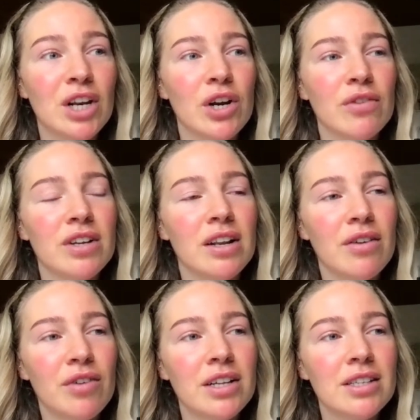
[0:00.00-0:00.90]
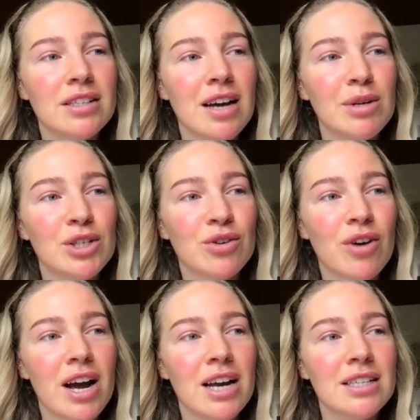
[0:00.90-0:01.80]
a lot of deliverance coming to
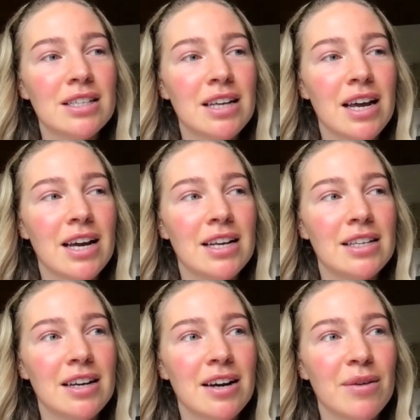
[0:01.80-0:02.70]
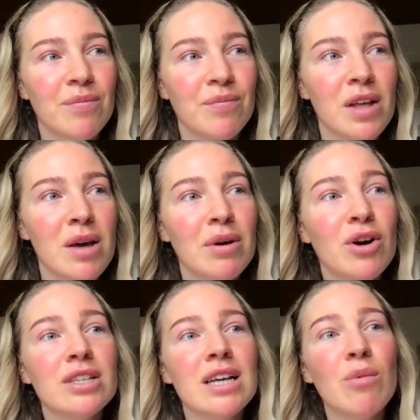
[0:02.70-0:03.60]
Christ, and um,
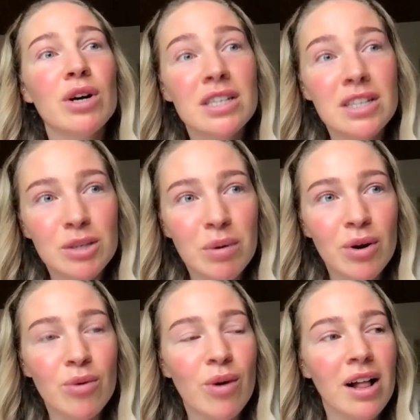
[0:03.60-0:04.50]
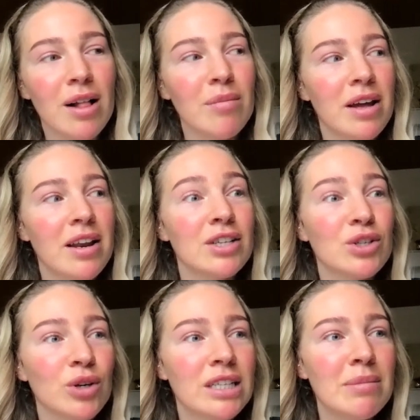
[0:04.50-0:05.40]
because I was in the spirit realm and I
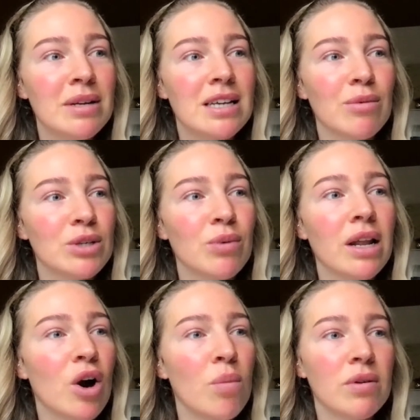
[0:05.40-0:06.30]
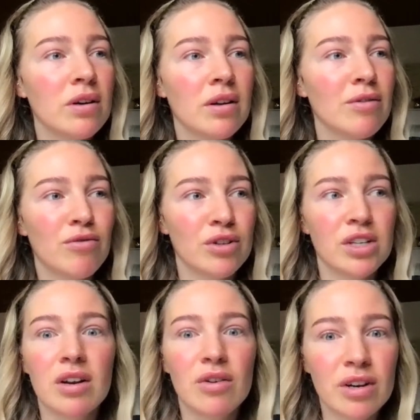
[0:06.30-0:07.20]
saw demons, I was really open for
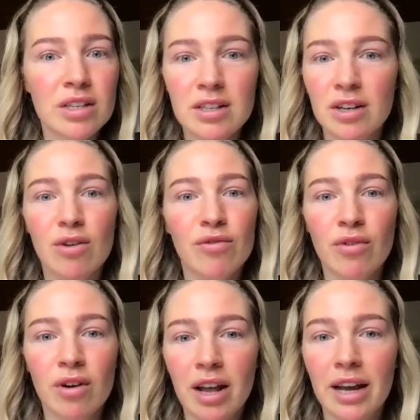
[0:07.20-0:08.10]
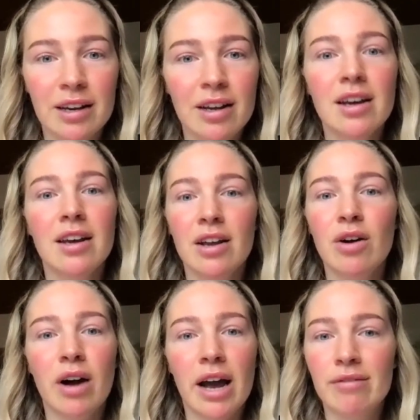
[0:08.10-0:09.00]
deliverance, you know, for like, you
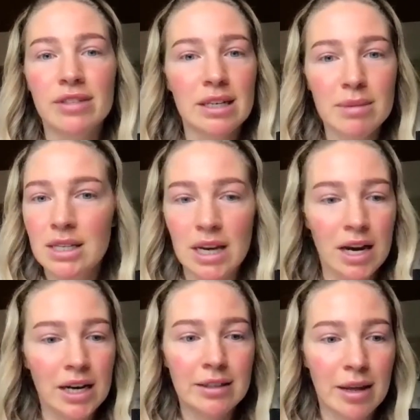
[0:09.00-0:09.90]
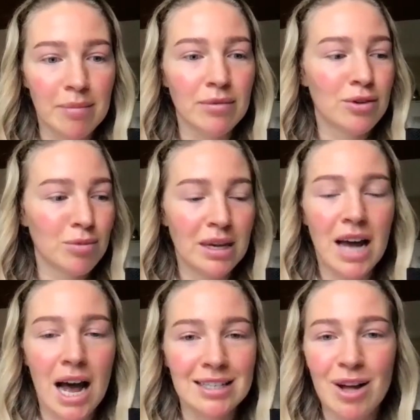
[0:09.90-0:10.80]
know, I have demons and I need them to be
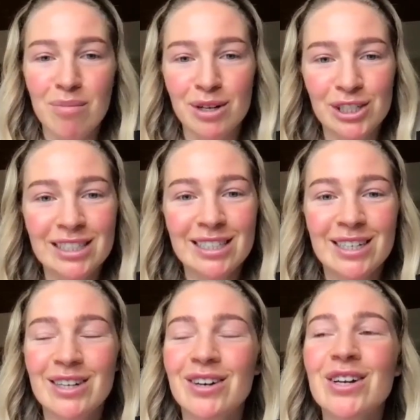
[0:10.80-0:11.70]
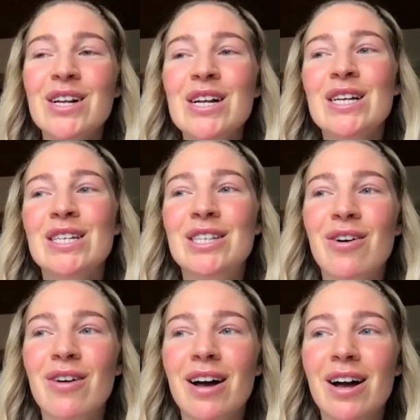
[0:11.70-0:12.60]
cast out by Jesus, you know.
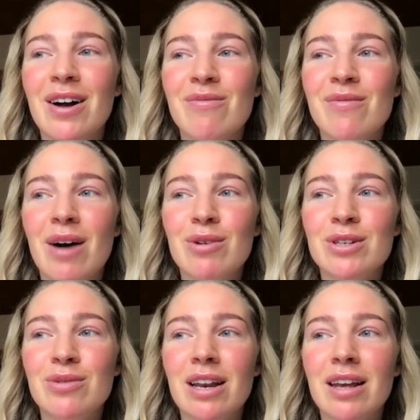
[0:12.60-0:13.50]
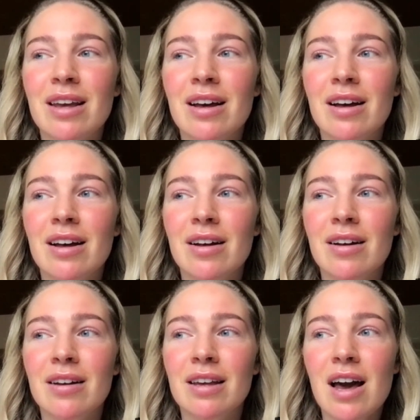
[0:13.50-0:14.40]
So um, I was really, uh,
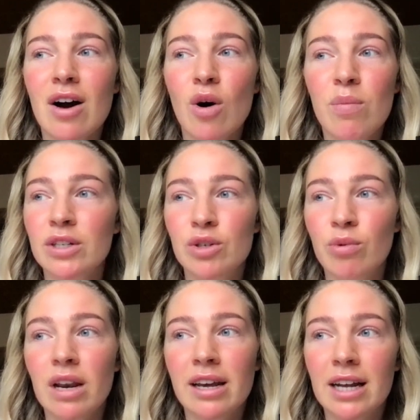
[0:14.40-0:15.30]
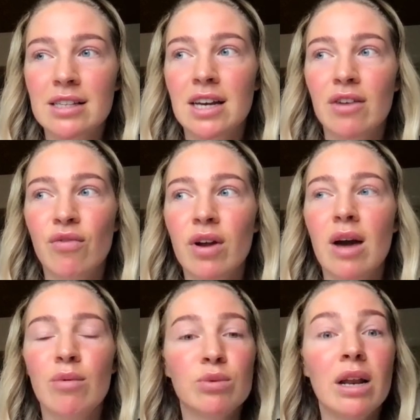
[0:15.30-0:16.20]
yeah, open to really get set free. I
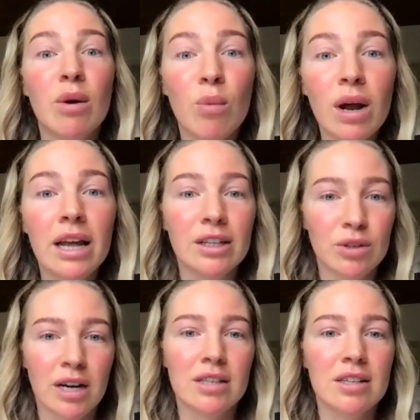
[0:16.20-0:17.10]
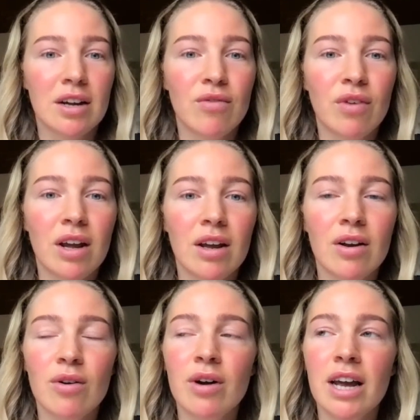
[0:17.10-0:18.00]
was really willing to get set free, you
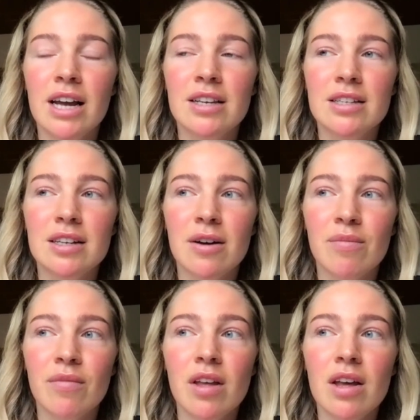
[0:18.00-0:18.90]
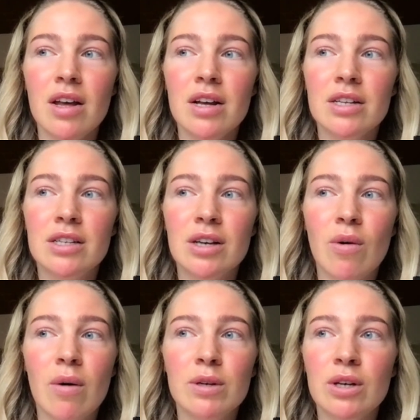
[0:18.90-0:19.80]
know. And um, so
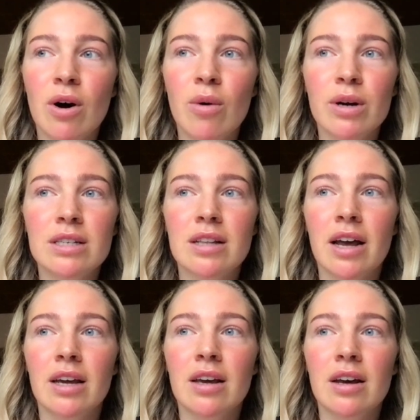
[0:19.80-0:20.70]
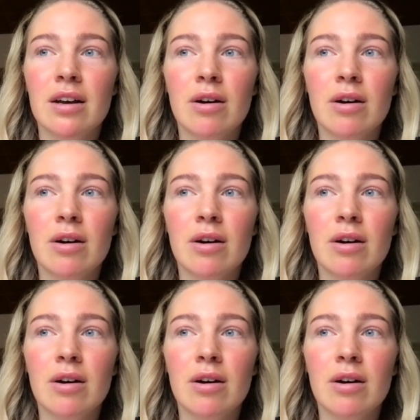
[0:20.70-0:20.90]
I was always like, uh,